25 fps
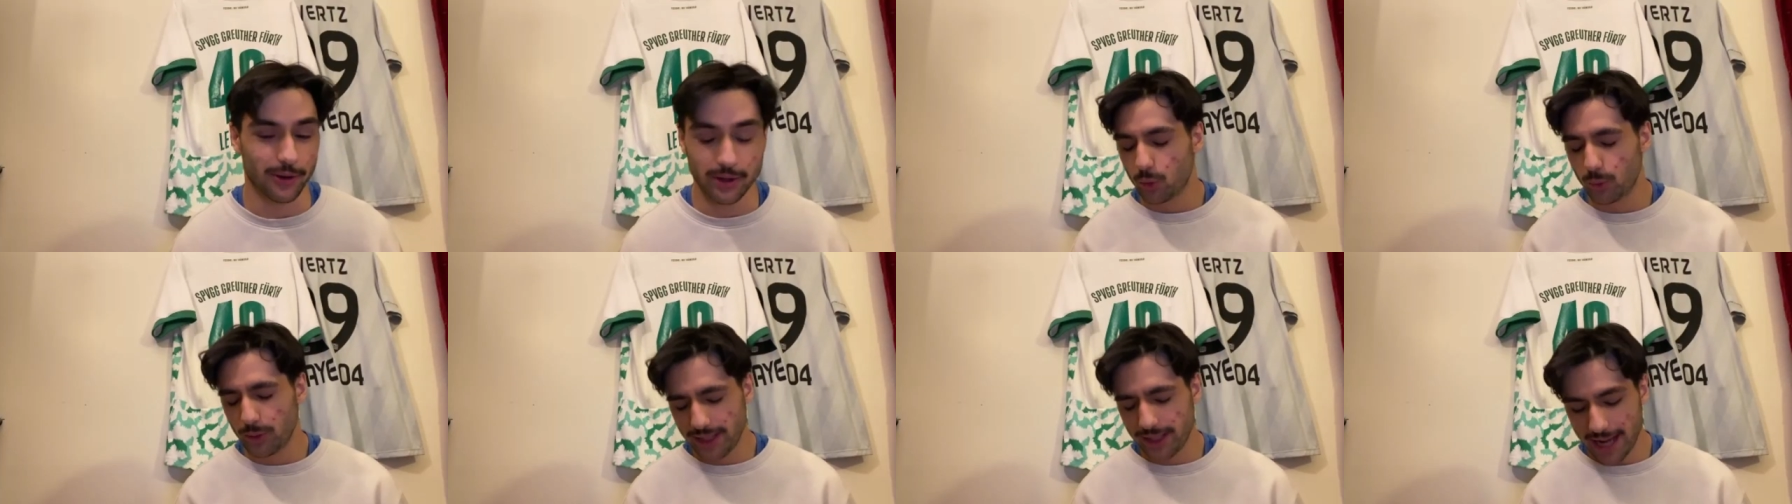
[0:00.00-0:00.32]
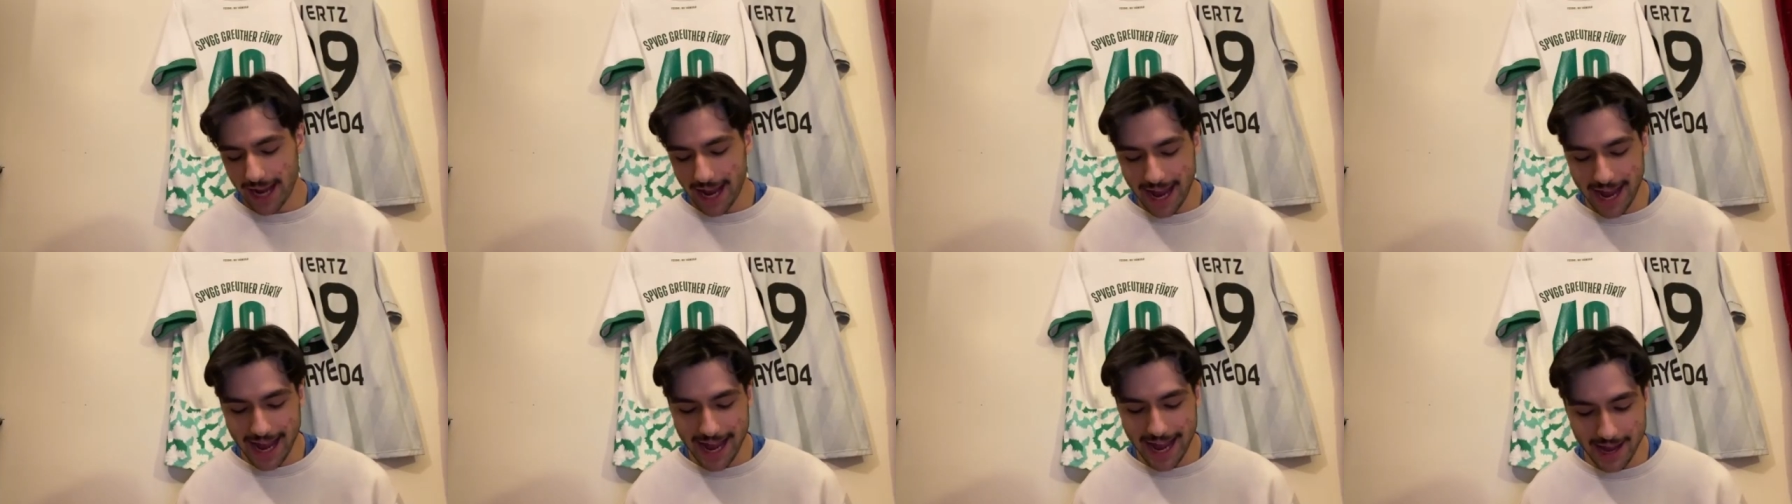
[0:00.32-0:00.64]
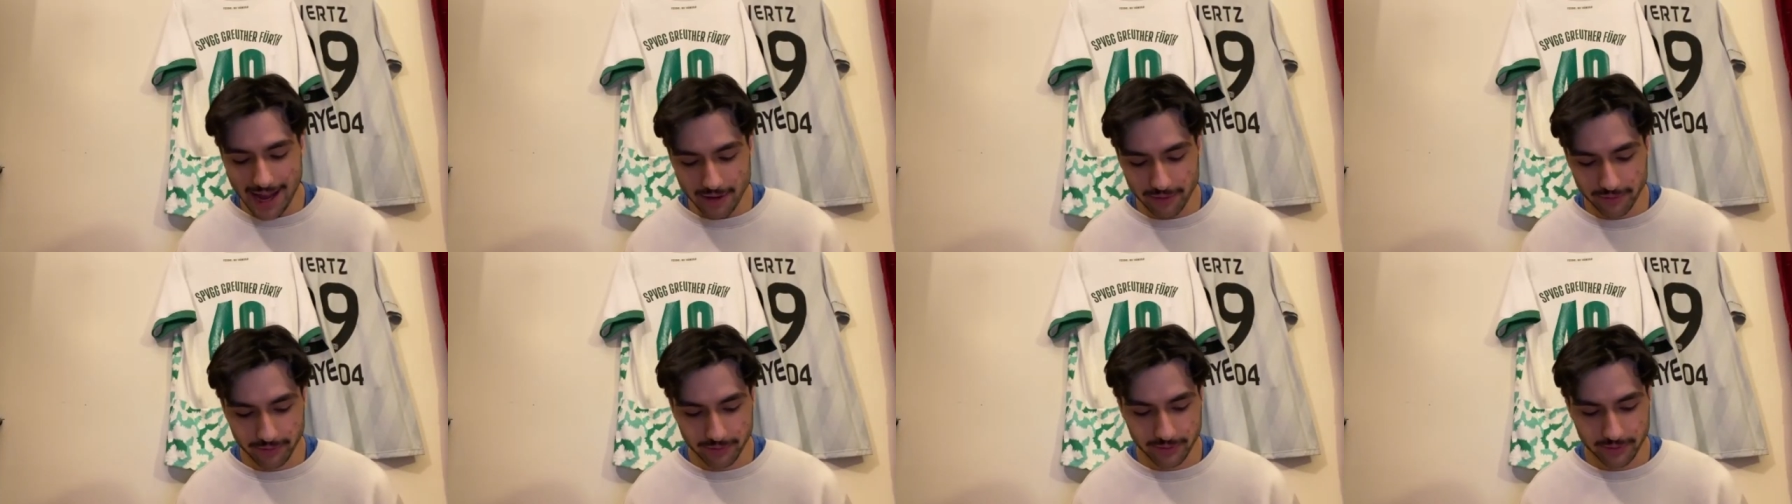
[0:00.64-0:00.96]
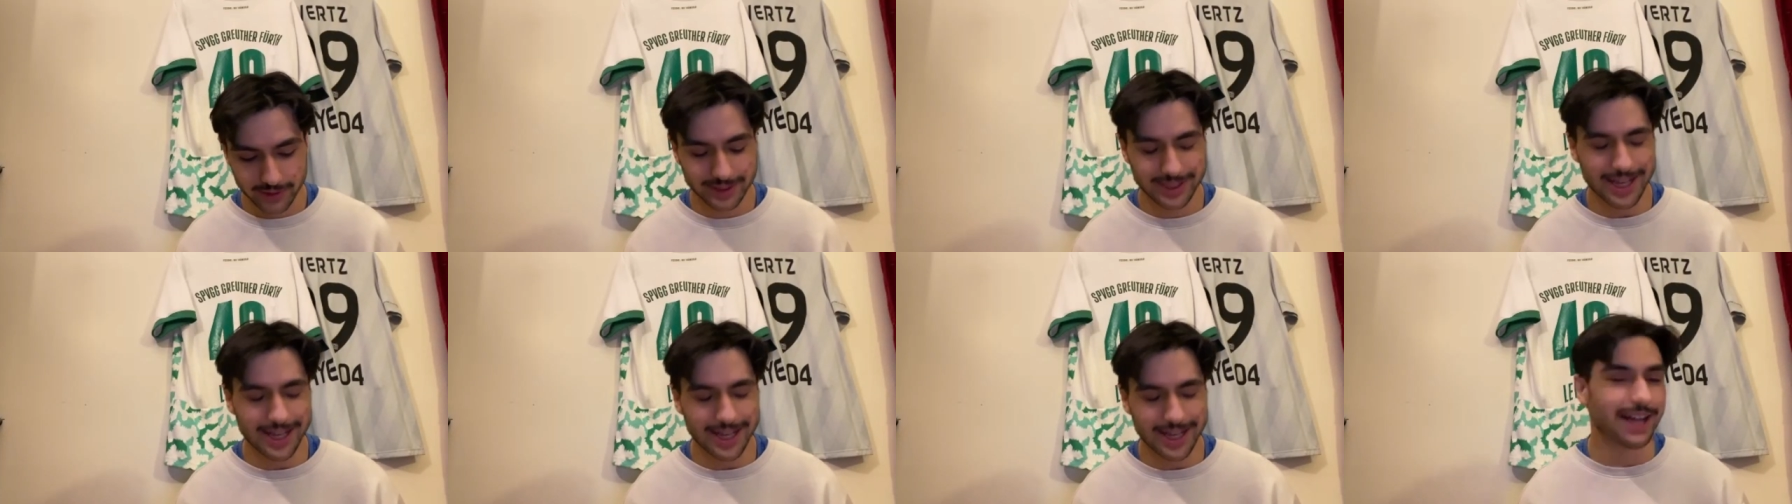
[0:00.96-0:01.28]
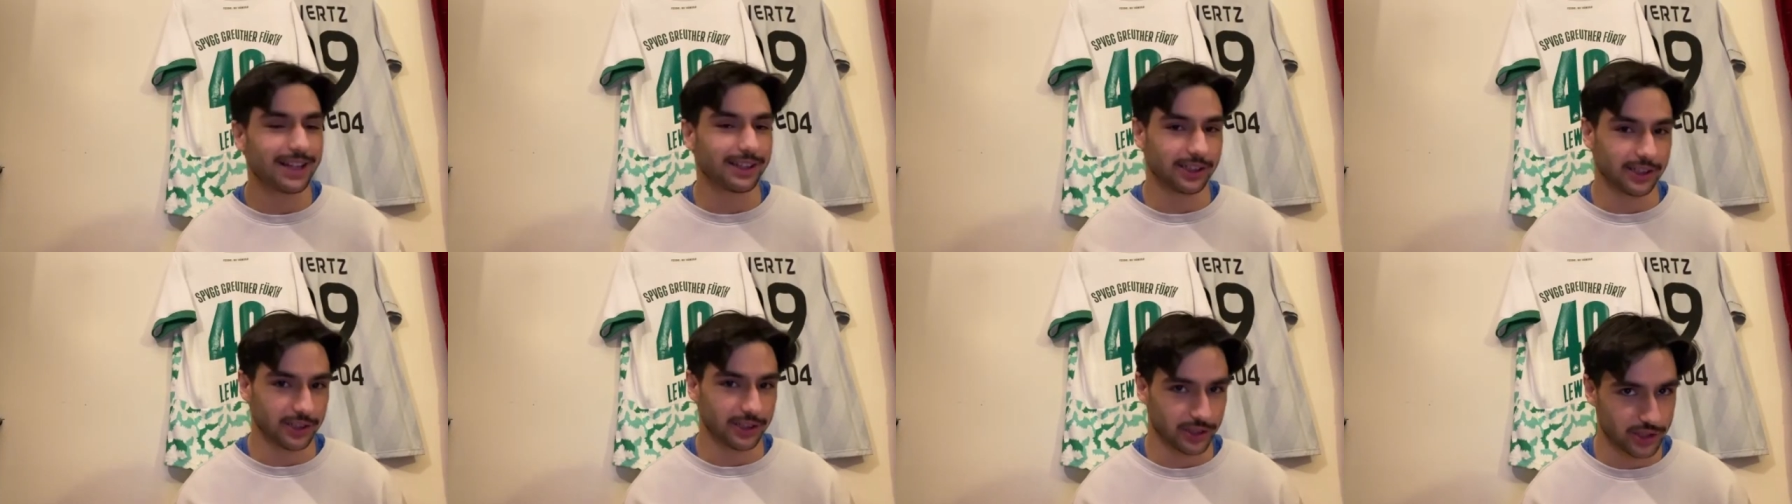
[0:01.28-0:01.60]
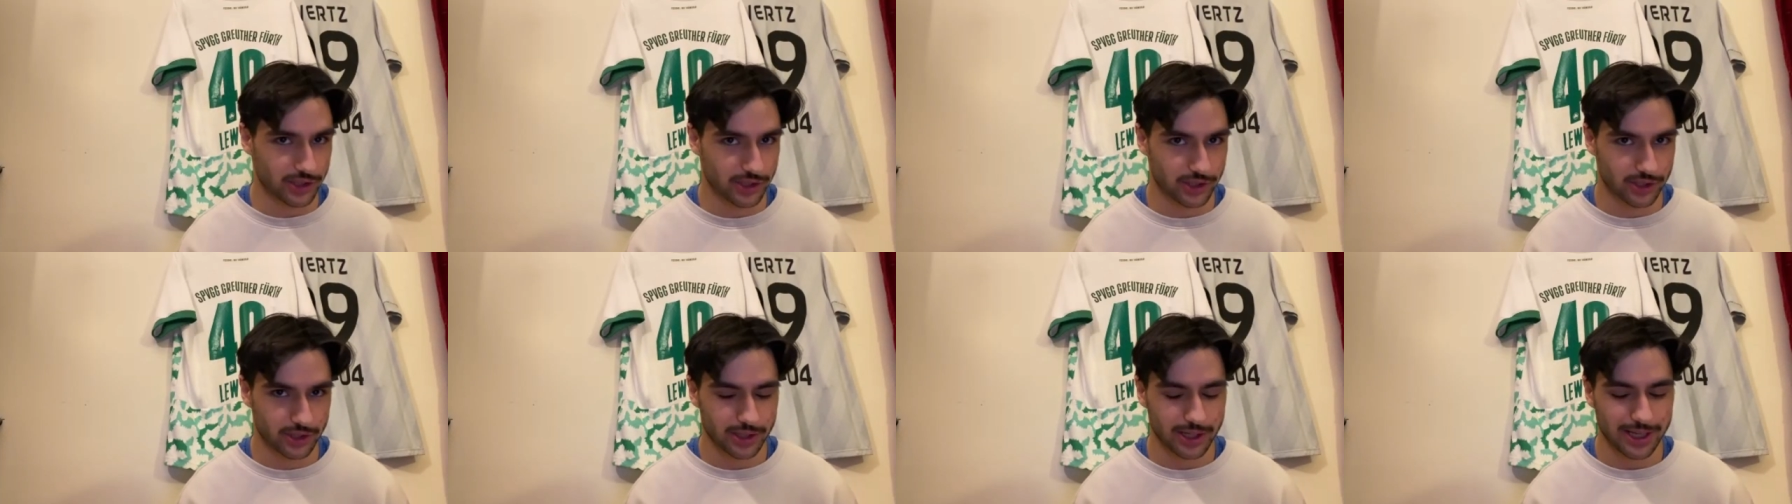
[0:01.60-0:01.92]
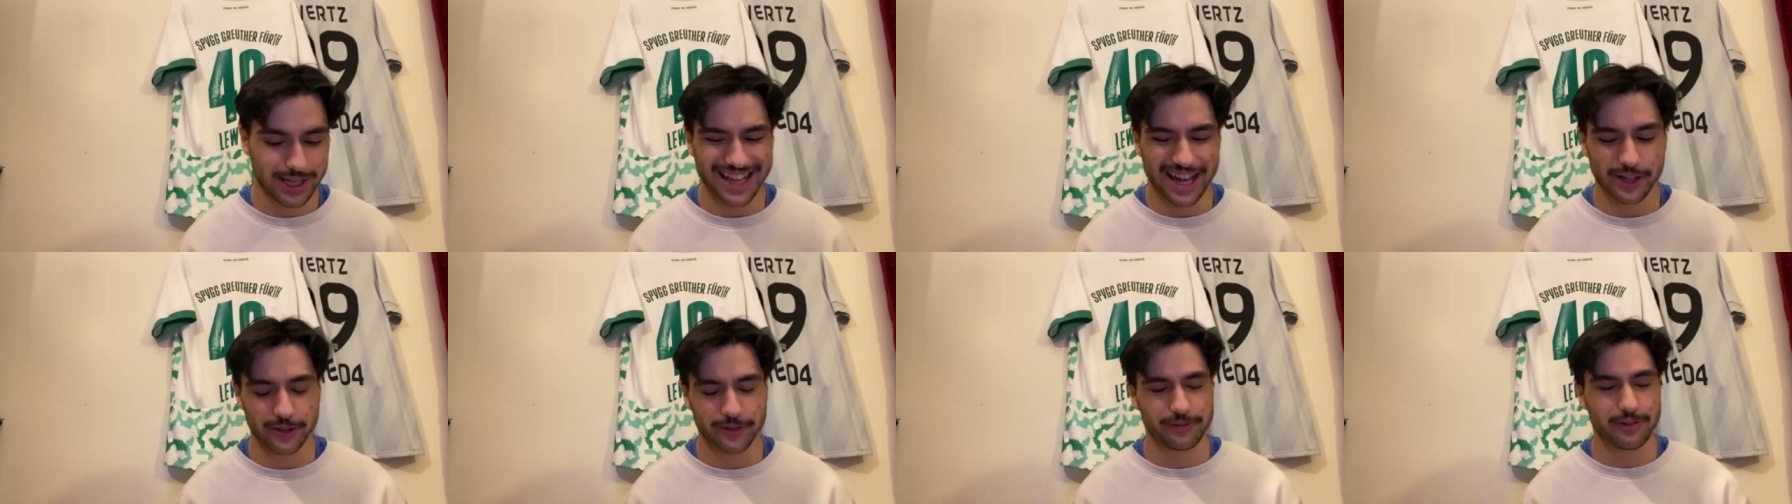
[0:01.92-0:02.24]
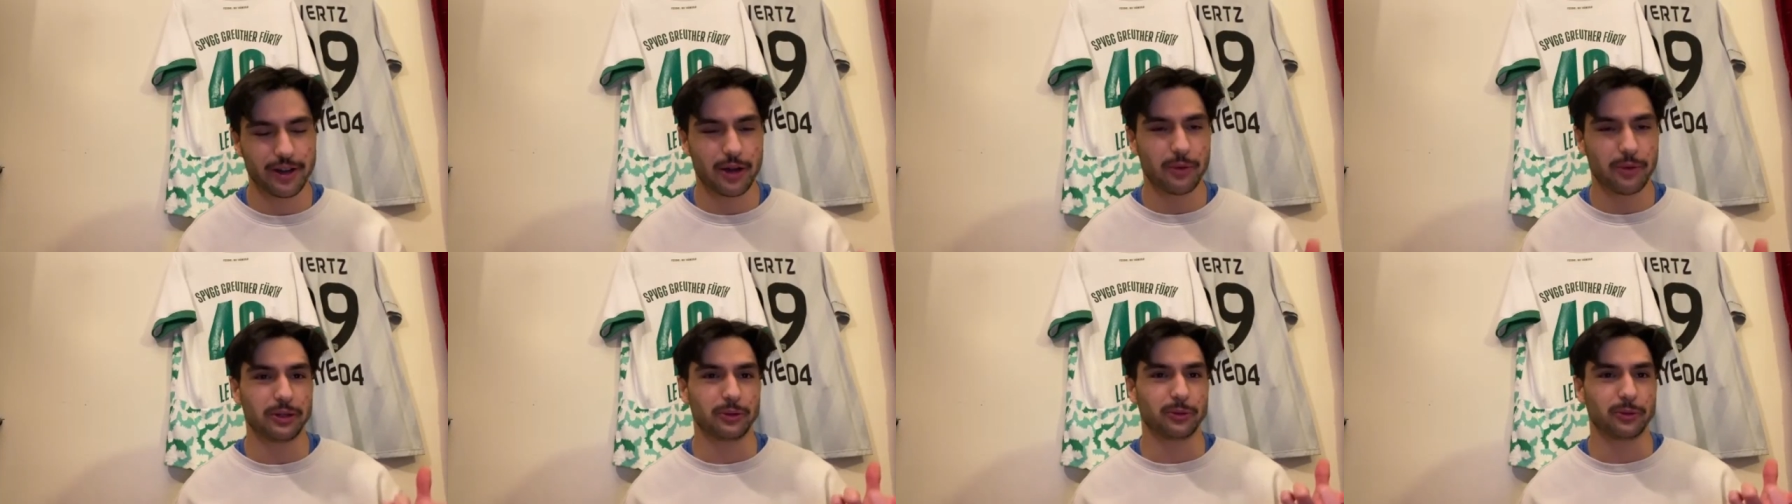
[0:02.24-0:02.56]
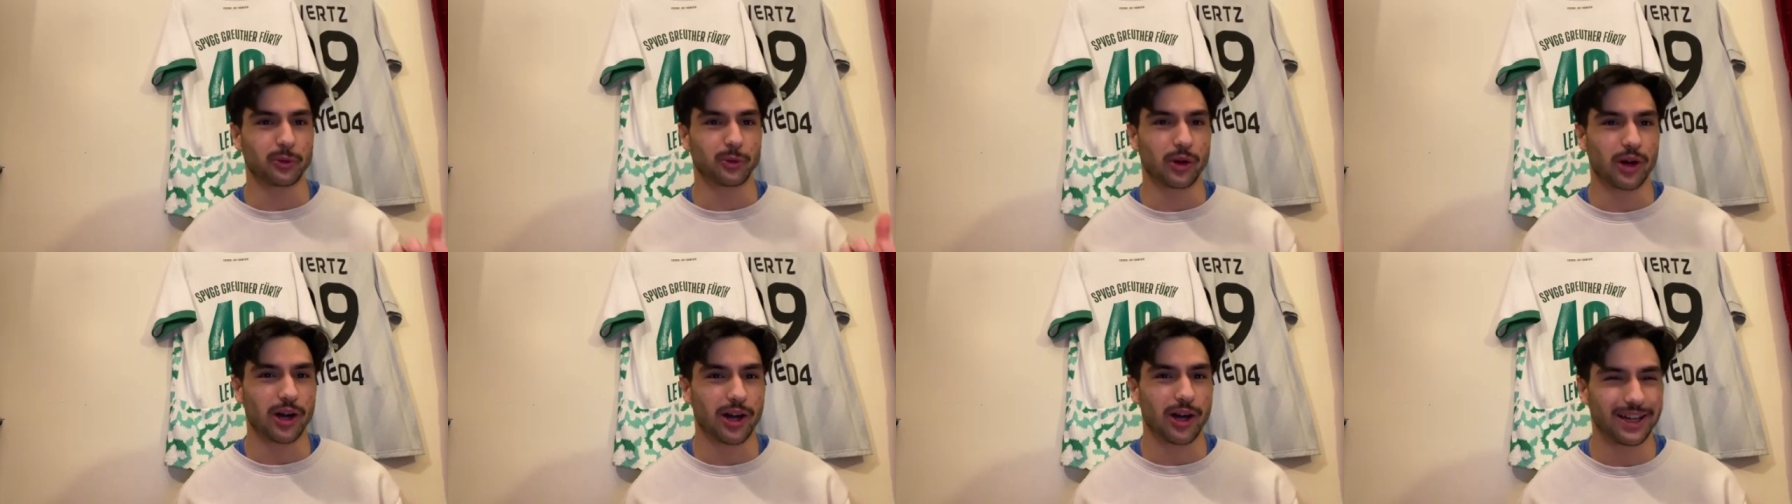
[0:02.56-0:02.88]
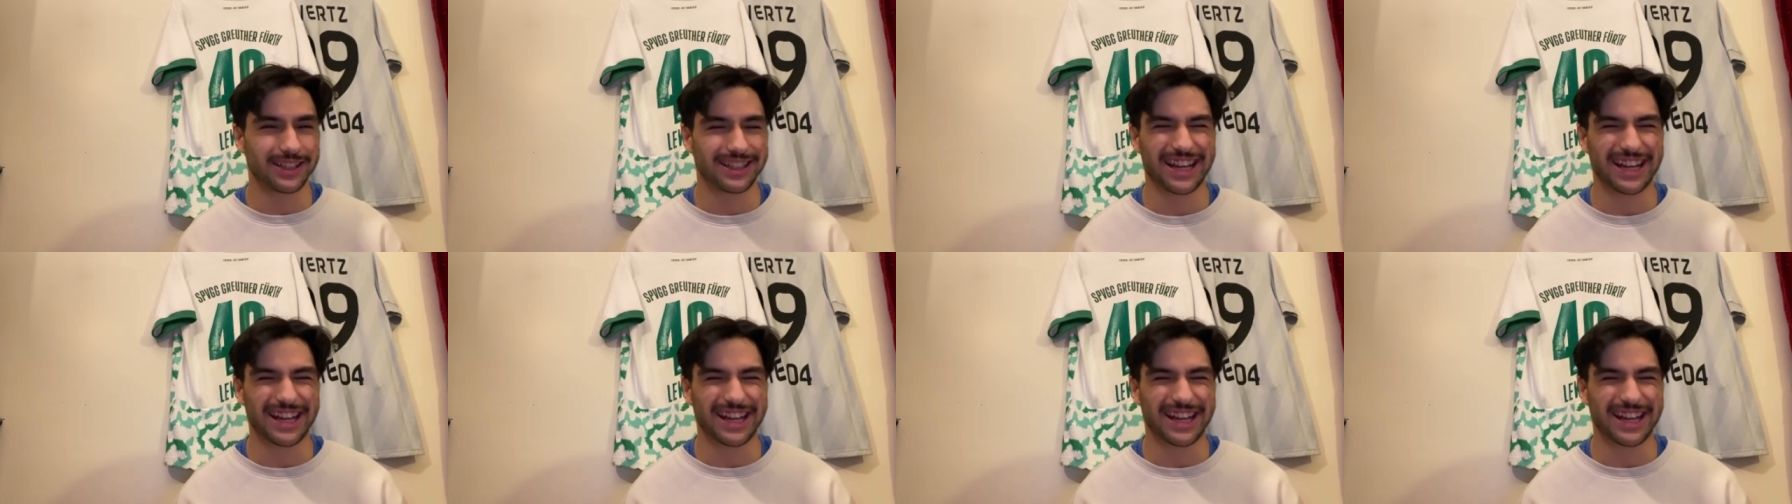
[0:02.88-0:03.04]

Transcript: We have talents that are very raw,